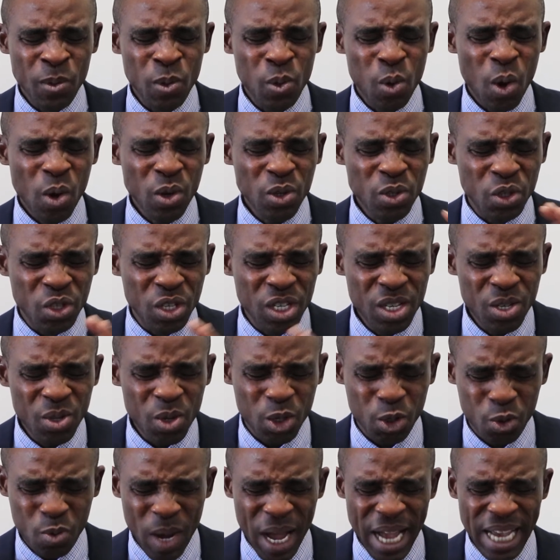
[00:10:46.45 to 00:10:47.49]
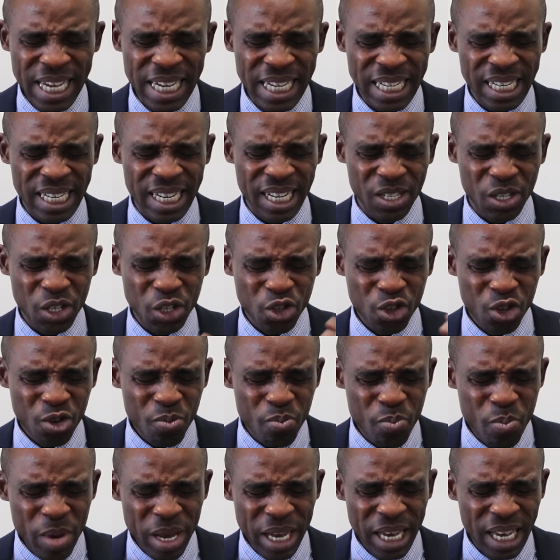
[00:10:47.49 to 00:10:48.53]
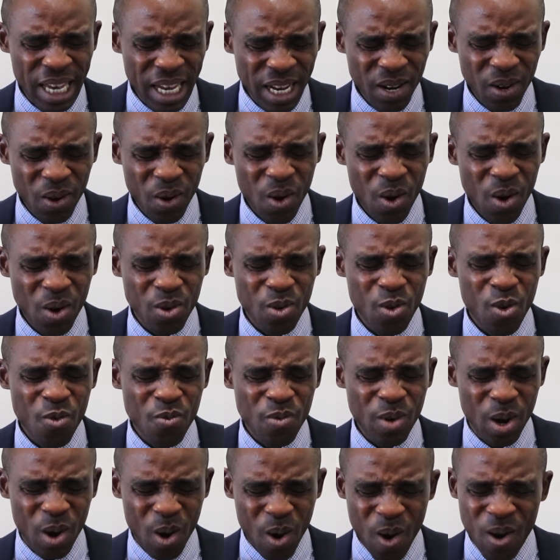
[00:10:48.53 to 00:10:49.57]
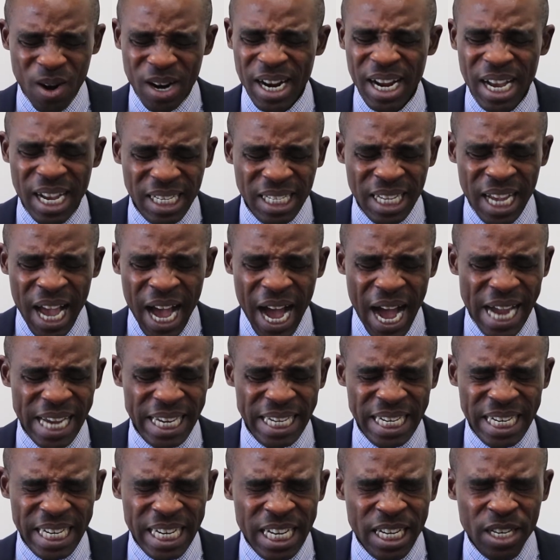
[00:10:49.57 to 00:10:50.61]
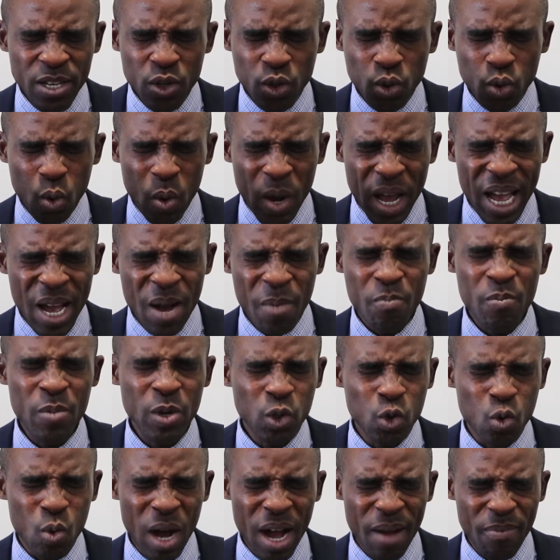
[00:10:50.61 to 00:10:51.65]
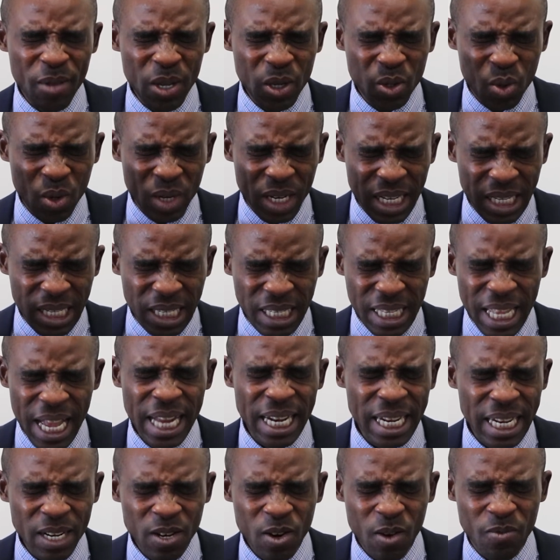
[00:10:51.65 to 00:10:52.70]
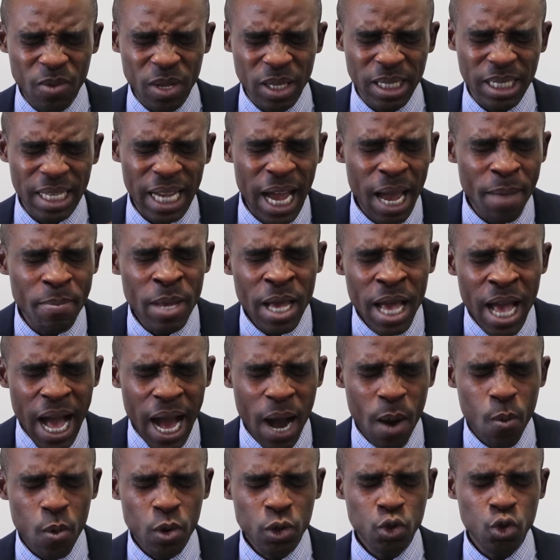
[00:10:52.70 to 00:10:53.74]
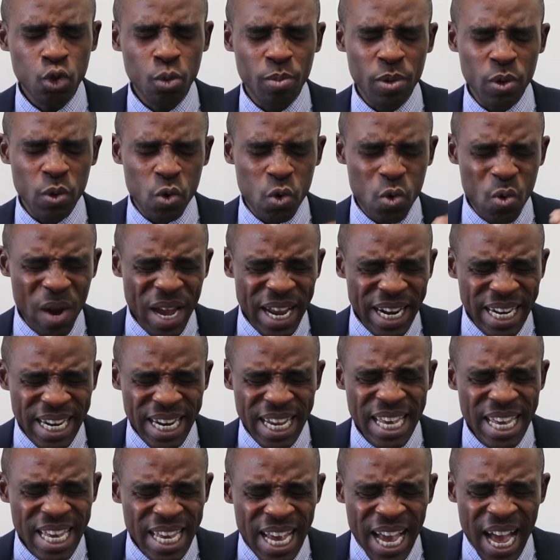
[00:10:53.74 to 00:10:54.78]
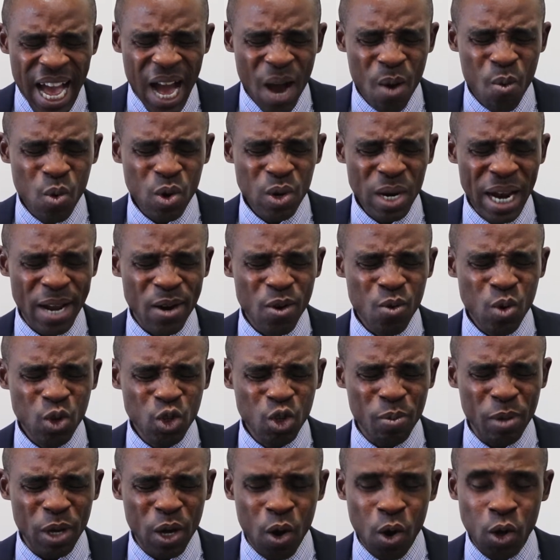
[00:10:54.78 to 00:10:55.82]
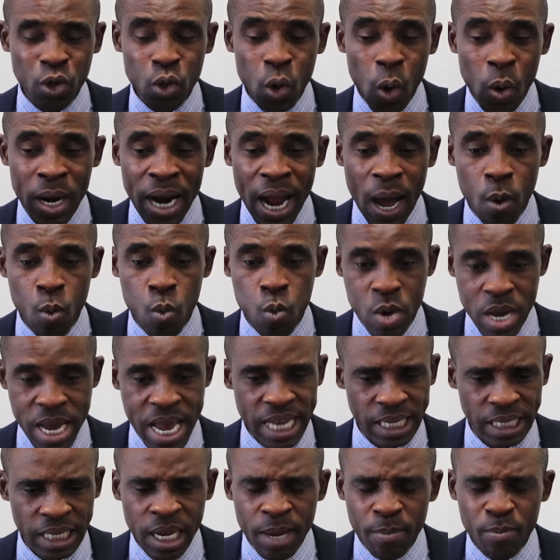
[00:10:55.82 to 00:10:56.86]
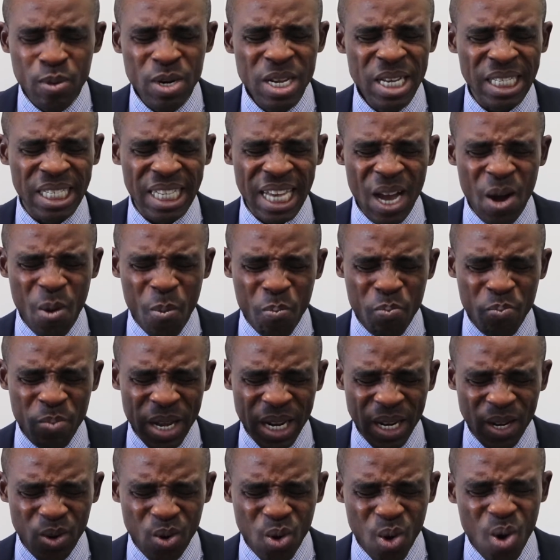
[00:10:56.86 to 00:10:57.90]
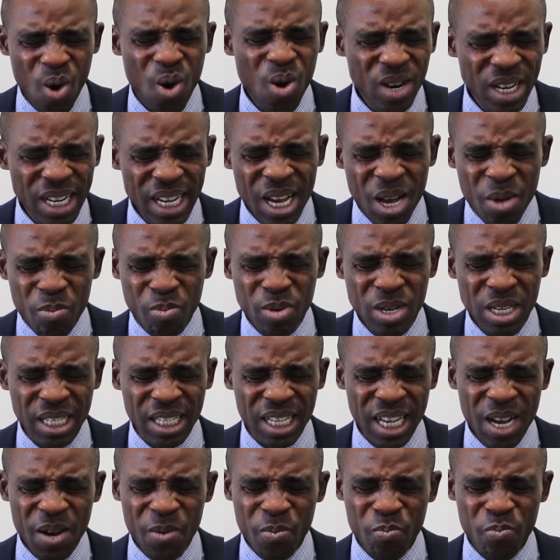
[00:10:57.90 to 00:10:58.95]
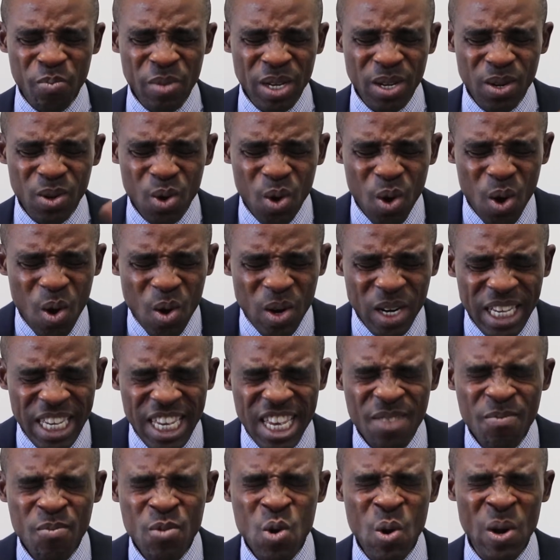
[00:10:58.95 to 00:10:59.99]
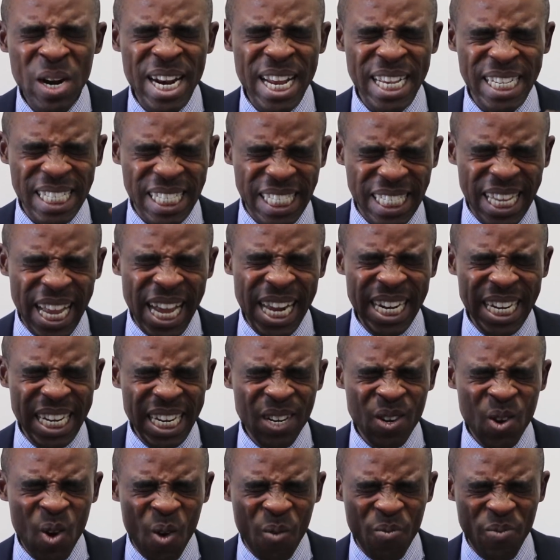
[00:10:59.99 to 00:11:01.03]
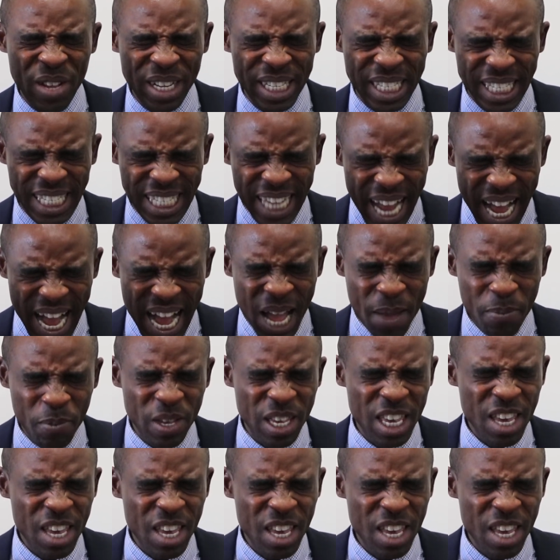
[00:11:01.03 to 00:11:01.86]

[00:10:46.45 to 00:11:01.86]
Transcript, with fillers: Lord Jesus, who in decision making, Lord, over others. I need you to help me to have this understanding of the time. I want to be ready. I want. I don't want to be caught unawares. Please help me, Lord. Please help me, Lord. Give me understanding of the time.